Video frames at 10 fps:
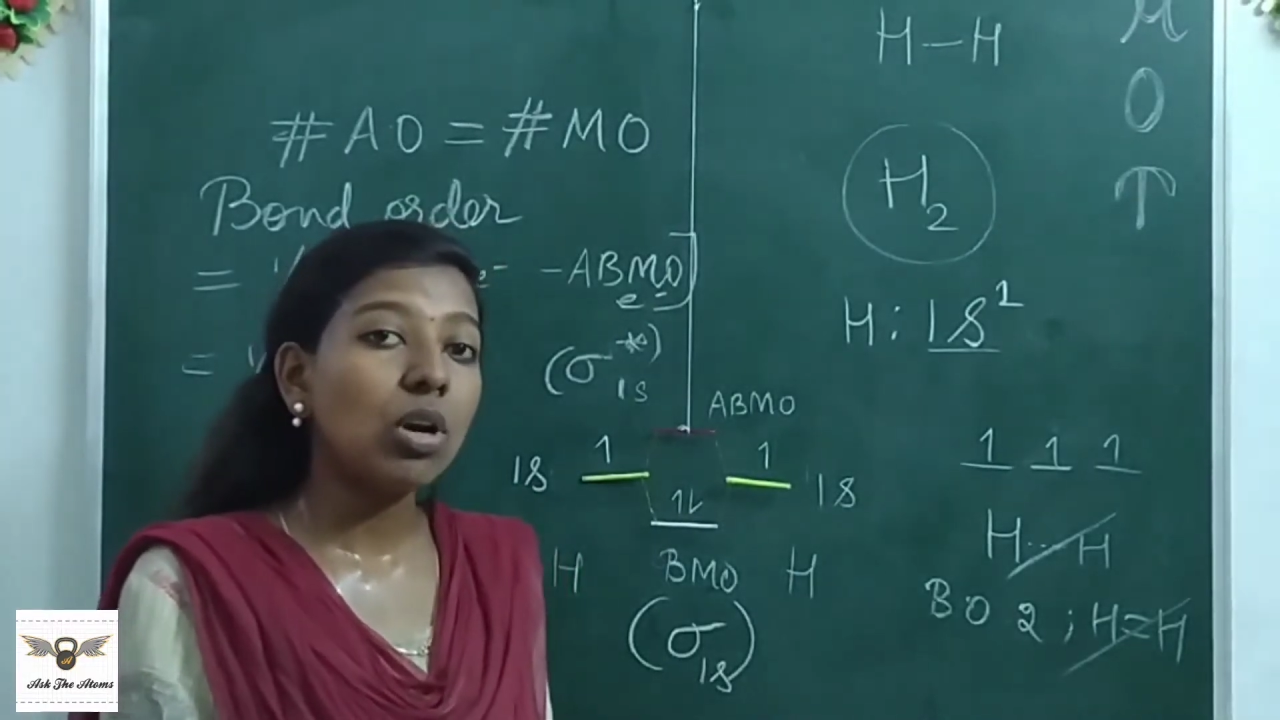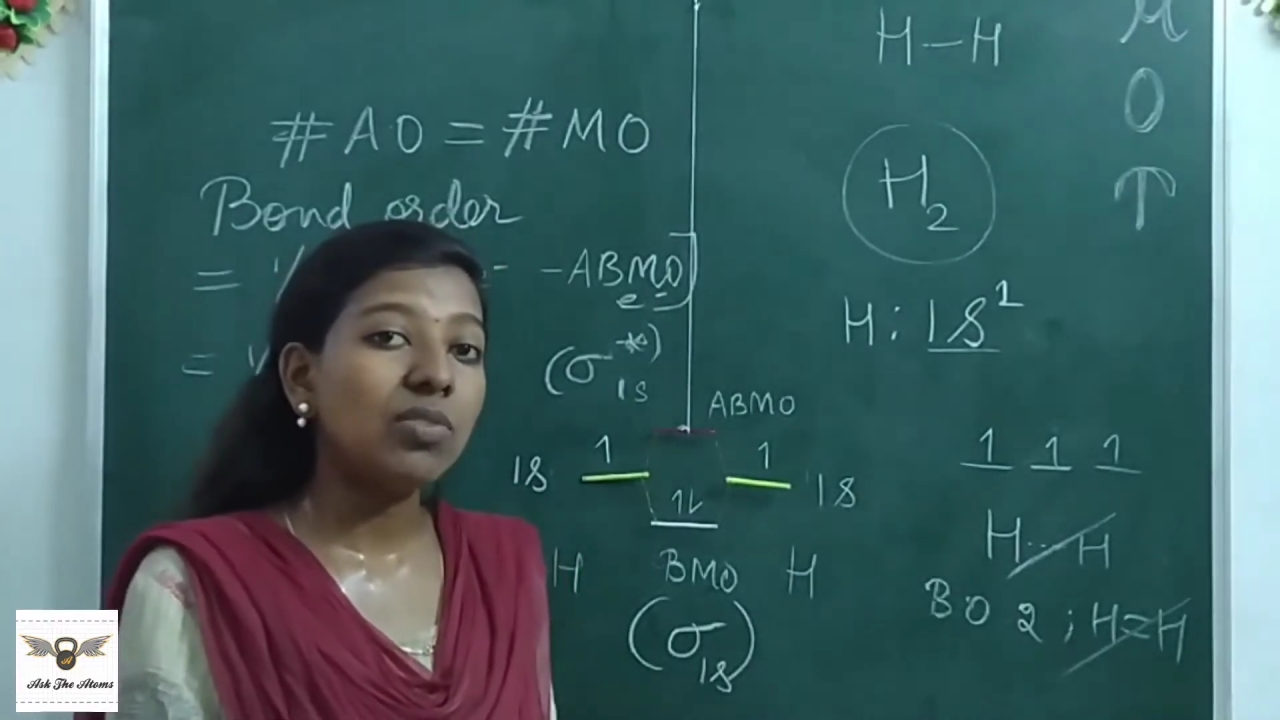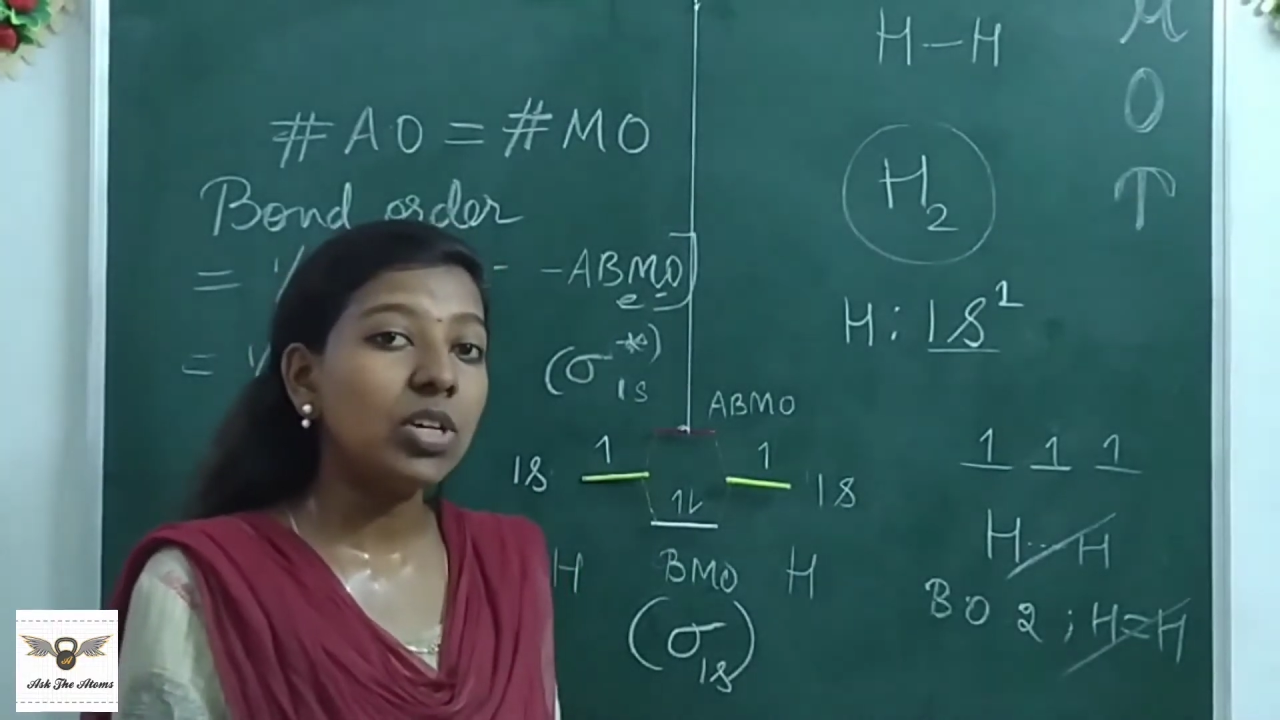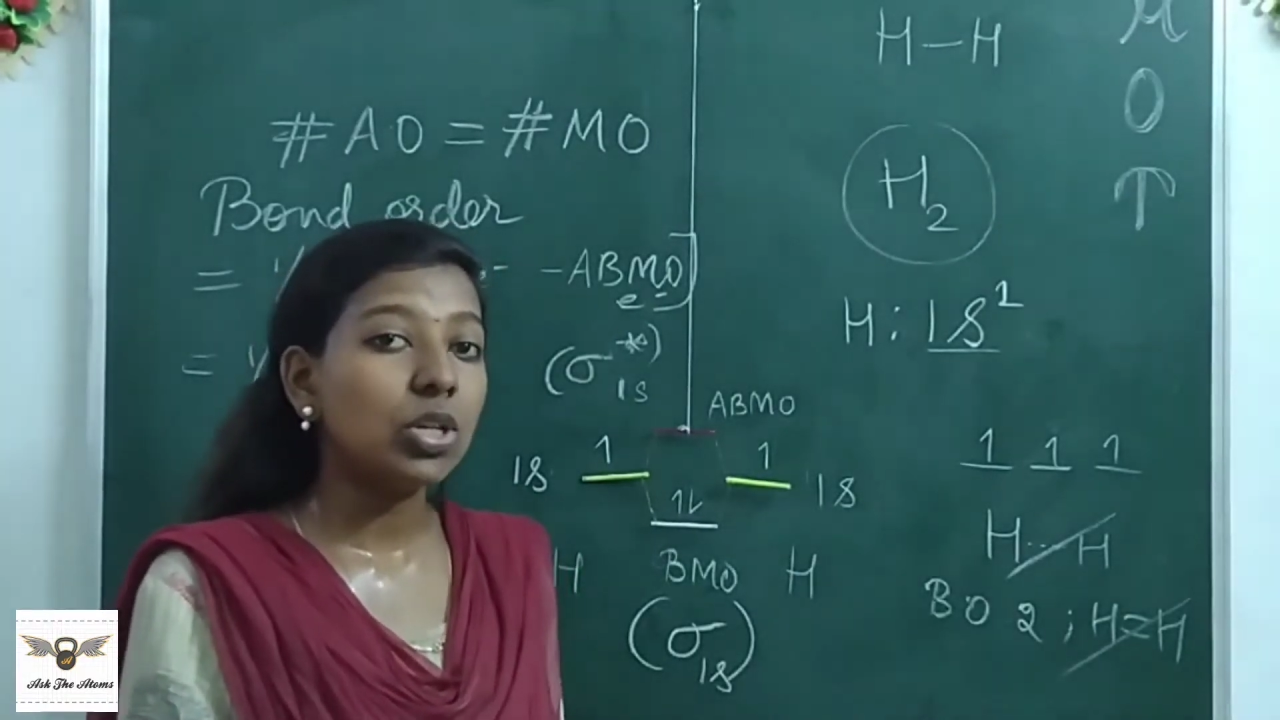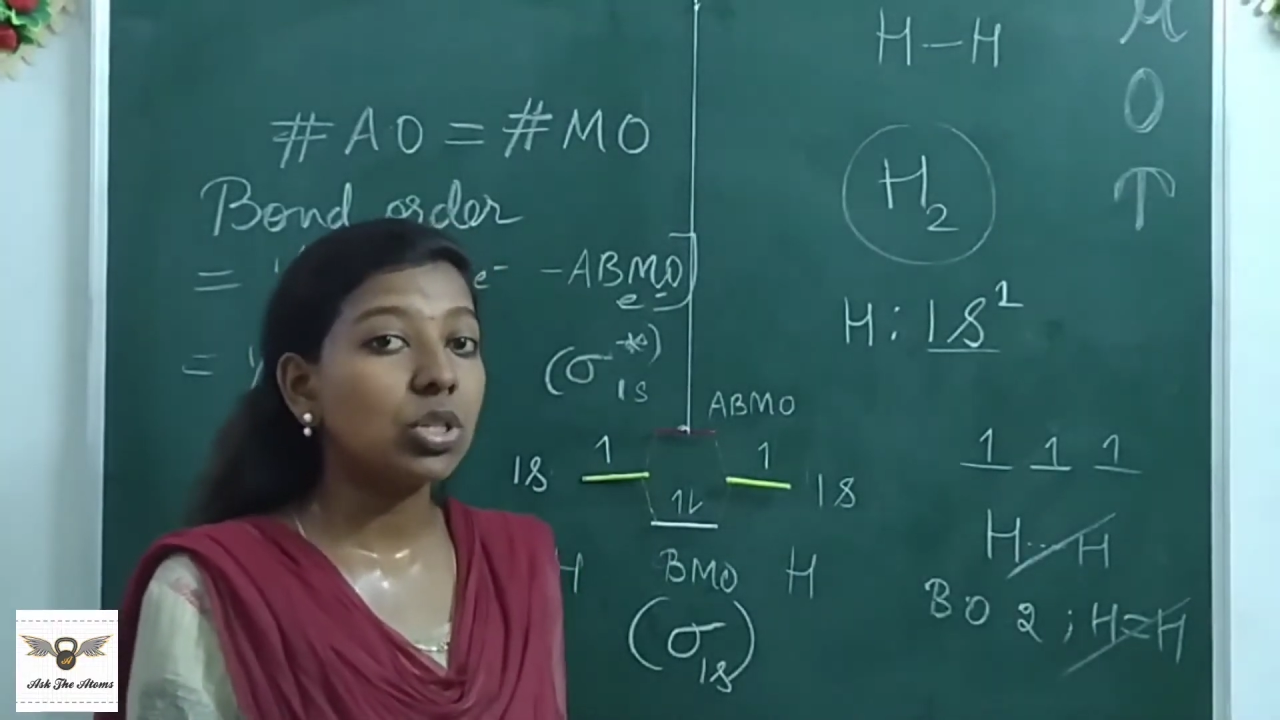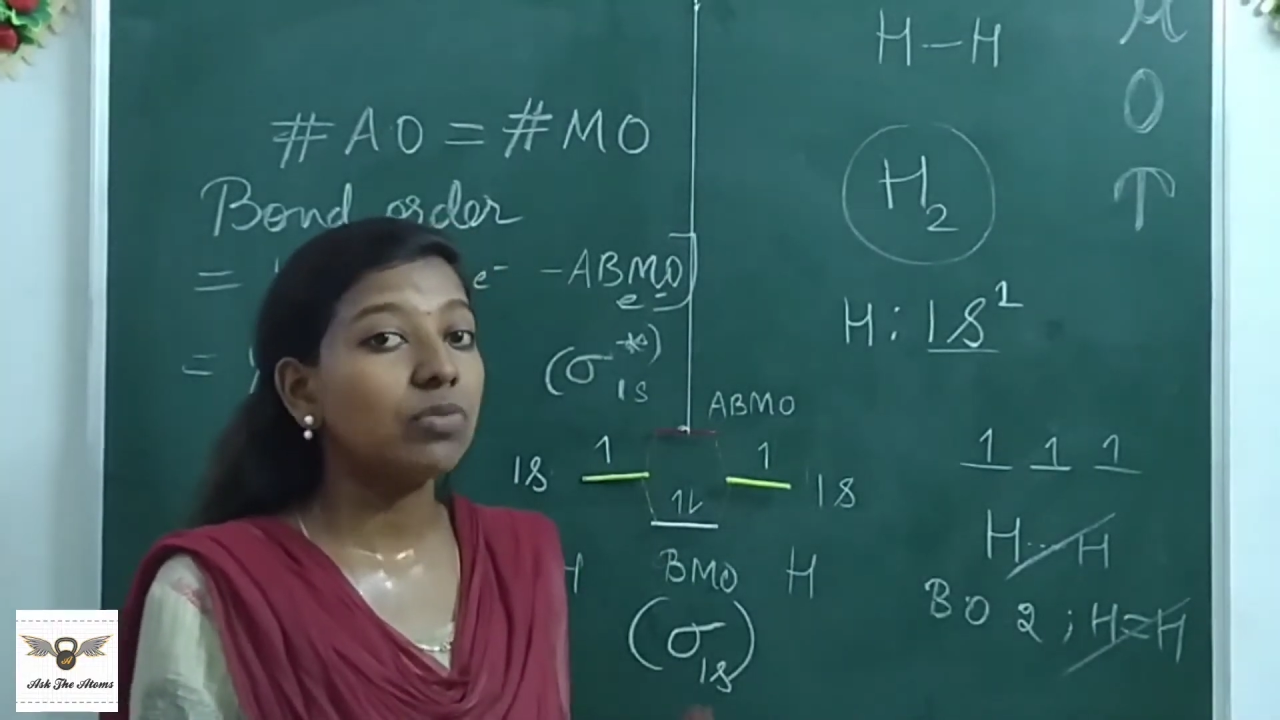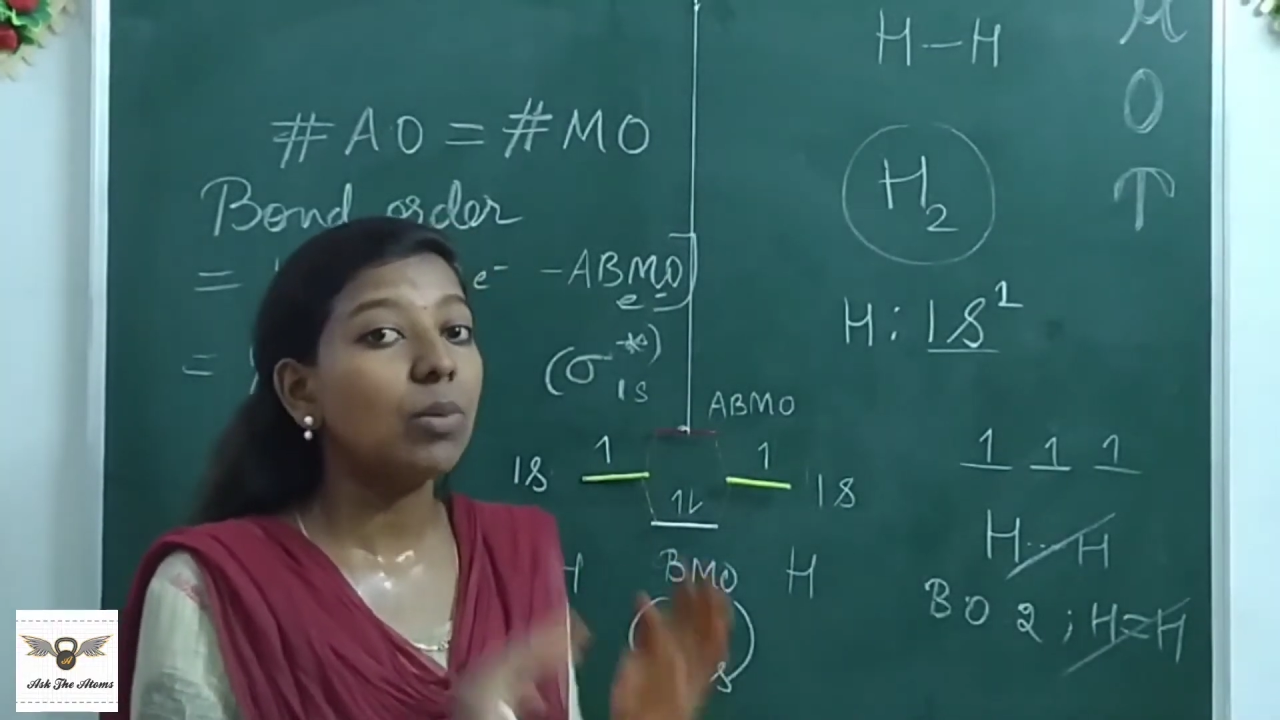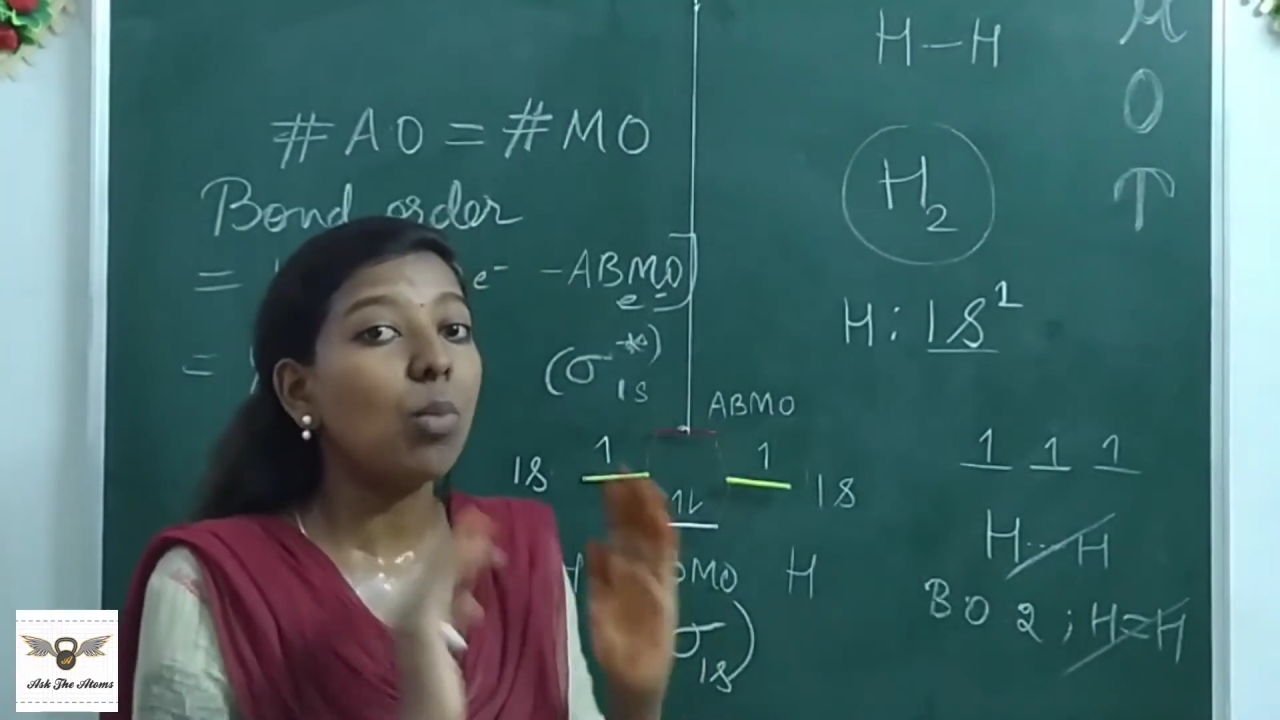configuration of the